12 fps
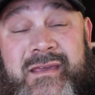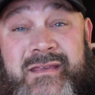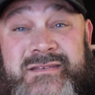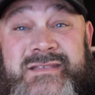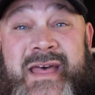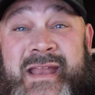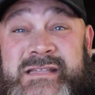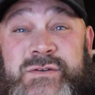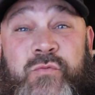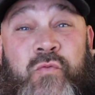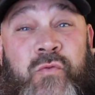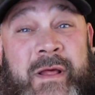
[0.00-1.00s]
is that it's
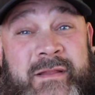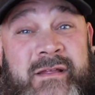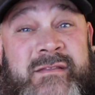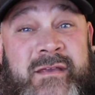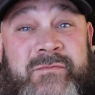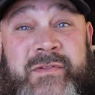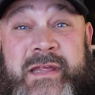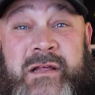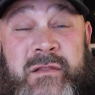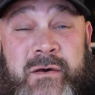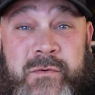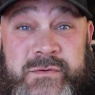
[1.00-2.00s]
relatively
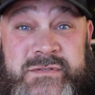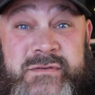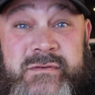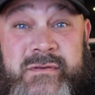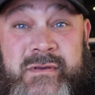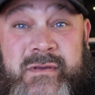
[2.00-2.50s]
close.